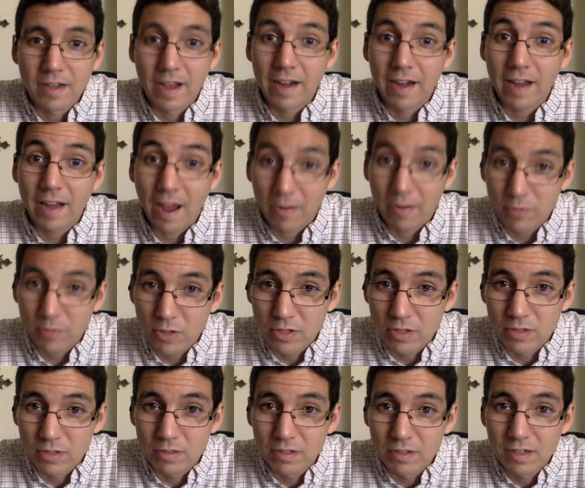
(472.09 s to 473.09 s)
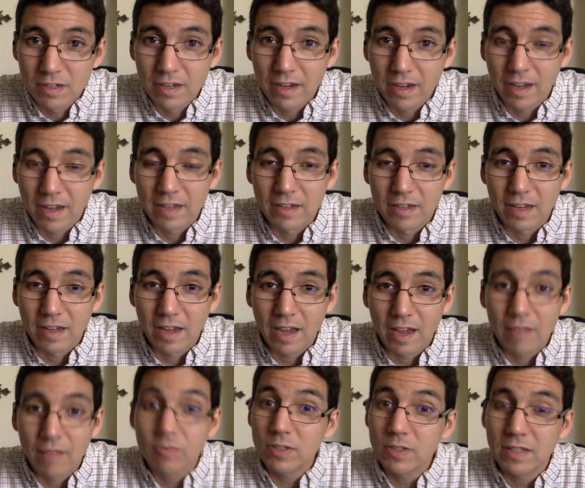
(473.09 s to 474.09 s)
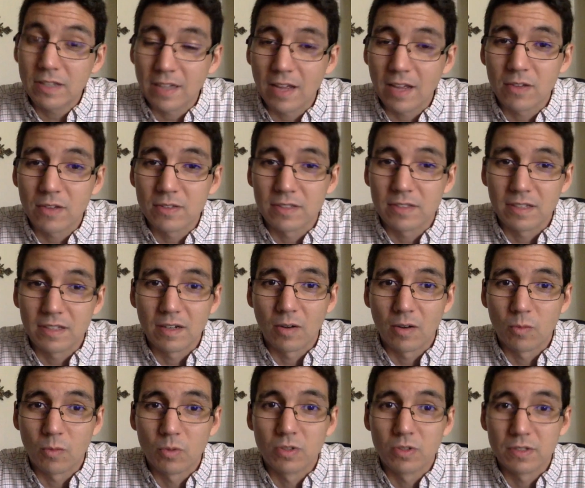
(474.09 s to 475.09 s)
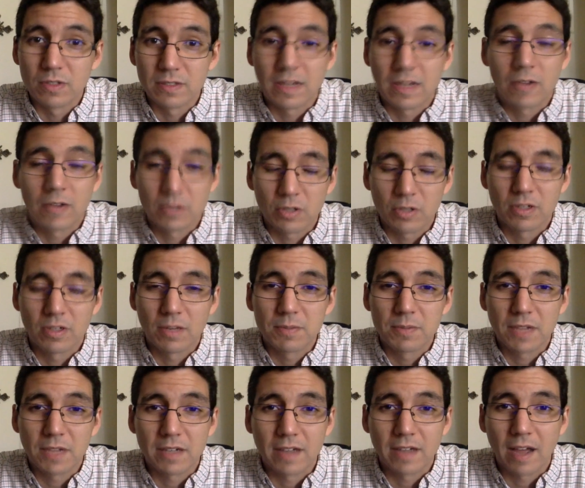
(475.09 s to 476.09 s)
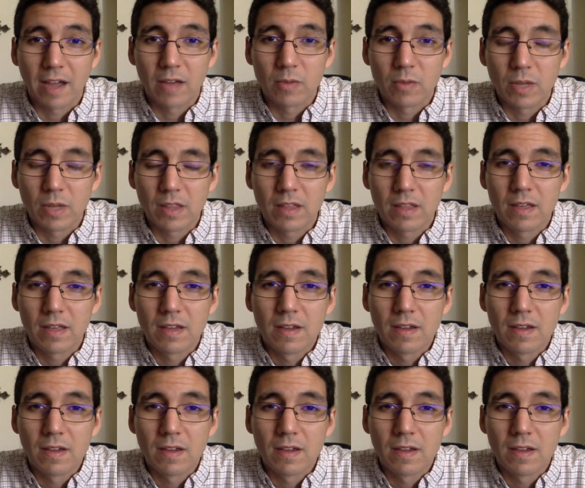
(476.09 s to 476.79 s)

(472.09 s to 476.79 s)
and afternoon and everything else that our world is now turned upside down with,